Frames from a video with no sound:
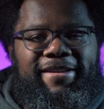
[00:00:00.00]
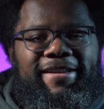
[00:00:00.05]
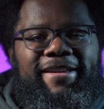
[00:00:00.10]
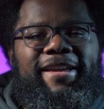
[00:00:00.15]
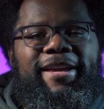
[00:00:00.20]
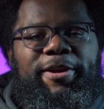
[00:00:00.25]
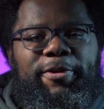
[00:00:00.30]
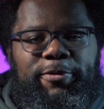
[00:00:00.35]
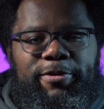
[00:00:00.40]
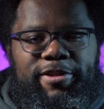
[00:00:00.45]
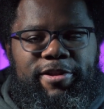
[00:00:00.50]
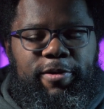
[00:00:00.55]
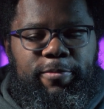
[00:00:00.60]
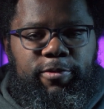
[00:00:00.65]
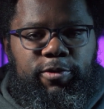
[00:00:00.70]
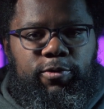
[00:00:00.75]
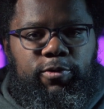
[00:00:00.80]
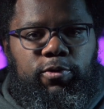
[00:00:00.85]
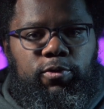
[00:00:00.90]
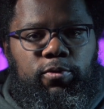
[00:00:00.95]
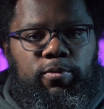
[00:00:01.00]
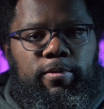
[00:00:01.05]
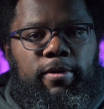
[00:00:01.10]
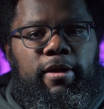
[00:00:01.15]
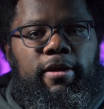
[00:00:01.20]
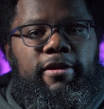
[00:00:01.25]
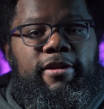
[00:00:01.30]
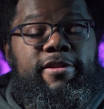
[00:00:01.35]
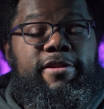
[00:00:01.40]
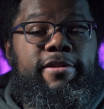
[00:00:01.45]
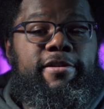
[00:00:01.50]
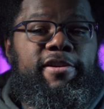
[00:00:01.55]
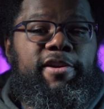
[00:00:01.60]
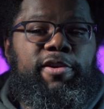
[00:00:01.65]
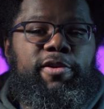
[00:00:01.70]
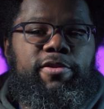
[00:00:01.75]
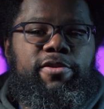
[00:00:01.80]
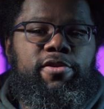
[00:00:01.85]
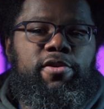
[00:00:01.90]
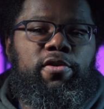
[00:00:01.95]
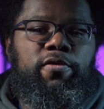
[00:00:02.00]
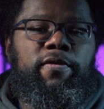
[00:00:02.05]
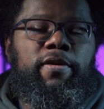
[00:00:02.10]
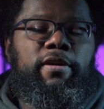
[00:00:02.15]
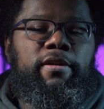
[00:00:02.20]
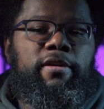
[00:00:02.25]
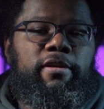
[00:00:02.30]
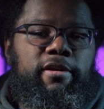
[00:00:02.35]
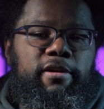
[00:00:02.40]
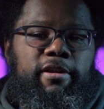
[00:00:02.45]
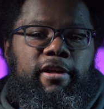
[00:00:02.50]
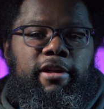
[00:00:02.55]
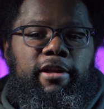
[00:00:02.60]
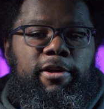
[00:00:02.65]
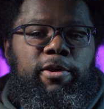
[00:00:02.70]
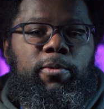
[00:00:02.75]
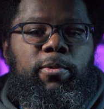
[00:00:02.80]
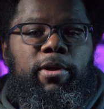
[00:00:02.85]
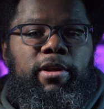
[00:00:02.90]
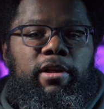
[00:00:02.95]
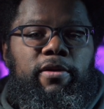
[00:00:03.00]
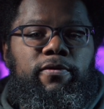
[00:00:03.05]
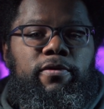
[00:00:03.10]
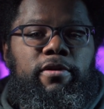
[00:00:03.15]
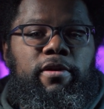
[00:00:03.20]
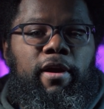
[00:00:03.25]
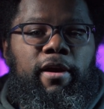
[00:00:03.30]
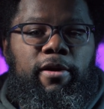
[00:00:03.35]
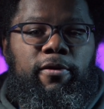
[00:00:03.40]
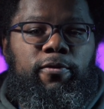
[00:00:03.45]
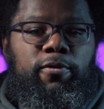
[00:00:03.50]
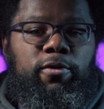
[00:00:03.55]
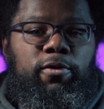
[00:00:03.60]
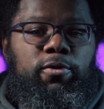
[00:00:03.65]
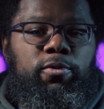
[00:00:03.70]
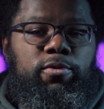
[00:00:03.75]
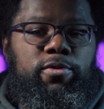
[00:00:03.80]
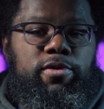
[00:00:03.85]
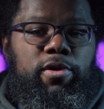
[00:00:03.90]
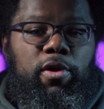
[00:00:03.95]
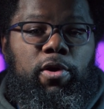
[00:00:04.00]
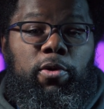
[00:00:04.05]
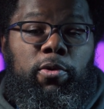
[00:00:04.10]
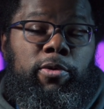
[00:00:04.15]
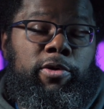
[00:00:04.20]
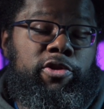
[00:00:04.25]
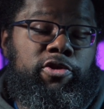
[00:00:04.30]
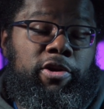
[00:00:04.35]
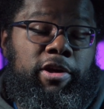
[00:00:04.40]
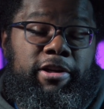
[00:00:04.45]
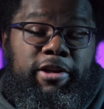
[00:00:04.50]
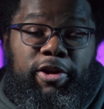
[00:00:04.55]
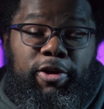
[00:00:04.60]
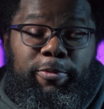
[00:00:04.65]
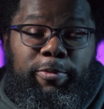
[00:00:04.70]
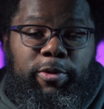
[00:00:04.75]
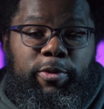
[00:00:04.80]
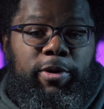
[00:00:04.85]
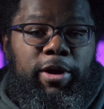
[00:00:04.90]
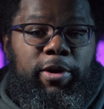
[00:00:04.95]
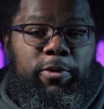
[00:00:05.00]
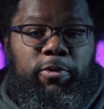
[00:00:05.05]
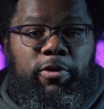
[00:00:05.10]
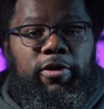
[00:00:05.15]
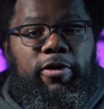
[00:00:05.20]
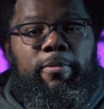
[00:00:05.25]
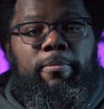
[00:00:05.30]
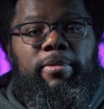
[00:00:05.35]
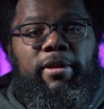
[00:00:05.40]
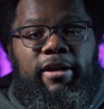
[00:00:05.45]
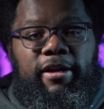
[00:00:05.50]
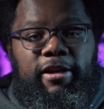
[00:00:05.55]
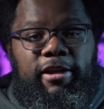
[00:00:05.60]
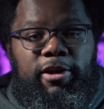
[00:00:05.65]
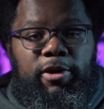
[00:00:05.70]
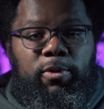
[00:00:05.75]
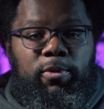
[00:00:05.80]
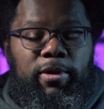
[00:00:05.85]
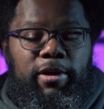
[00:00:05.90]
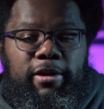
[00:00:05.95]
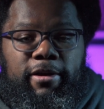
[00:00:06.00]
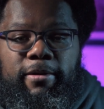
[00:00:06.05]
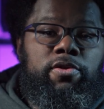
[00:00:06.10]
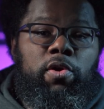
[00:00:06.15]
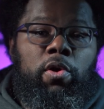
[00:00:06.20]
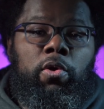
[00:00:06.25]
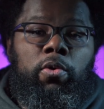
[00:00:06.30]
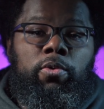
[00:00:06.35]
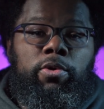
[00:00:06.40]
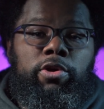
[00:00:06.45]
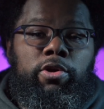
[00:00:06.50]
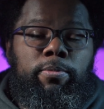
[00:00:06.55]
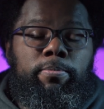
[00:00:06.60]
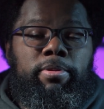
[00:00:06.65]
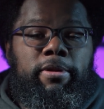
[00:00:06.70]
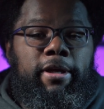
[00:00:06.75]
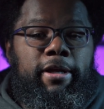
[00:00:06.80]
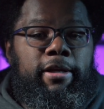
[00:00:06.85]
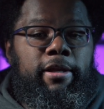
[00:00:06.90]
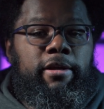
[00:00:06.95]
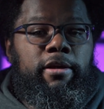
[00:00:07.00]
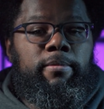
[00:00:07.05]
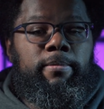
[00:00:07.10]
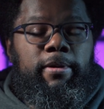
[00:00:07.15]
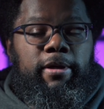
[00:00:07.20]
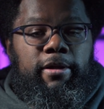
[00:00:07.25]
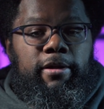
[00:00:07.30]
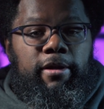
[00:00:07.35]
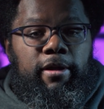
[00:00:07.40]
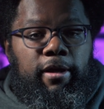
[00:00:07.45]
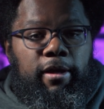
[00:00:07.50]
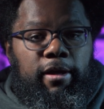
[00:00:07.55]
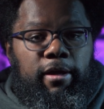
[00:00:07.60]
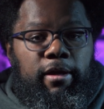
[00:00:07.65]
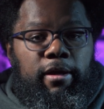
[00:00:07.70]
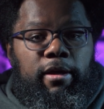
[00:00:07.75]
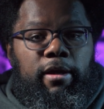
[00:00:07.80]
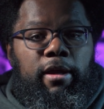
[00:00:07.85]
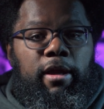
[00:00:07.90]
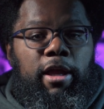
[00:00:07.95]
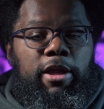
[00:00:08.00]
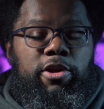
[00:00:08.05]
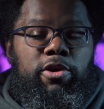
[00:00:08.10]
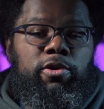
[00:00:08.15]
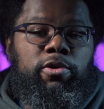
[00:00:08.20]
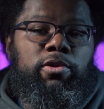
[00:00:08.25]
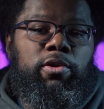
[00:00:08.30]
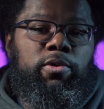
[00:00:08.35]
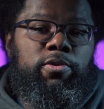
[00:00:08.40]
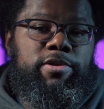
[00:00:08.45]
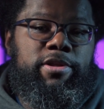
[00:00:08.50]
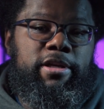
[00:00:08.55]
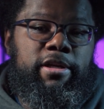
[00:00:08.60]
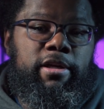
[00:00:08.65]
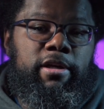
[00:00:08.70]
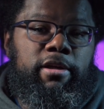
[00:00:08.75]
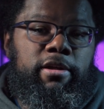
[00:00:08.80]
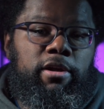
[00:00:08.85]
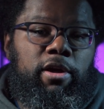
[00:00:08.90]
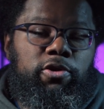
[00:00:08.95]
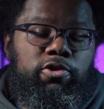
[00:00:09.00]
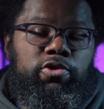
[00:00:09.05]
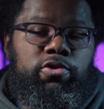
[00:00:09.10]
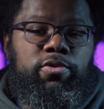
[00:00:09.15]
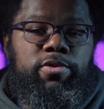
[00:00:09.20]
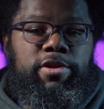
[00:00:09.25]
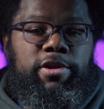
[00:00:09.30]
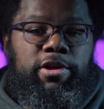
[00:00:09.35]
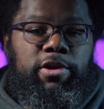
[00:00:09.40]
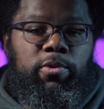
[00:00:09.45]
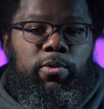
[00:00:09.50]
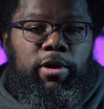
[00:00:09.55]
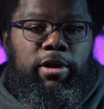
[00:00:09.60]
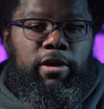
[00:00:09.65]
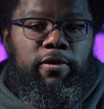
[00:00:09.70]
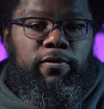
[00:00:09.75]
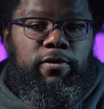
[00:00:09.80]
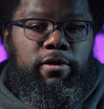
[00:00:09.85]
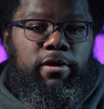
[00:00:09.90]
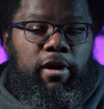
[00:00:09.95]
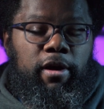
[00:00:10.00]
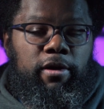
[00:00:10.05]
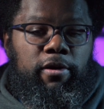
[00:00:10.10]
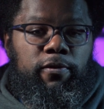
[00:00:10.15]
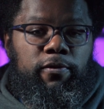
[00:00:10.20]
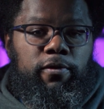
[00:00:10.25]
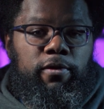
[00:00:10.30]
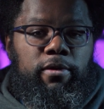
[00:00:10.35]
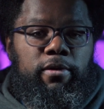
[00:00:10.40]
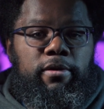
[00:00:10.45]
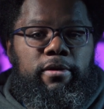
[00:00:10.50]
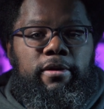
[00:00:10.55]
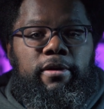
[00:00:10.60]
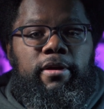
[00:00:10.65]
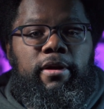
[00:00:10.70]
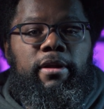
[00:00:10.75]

Hey, what's up YouTube? This is Terrence Irving, the Connecticut wedding photographer who's always trying to help you out with planning your wedding. So you're planning your big day and you're closing in on choosing your wedding photographer.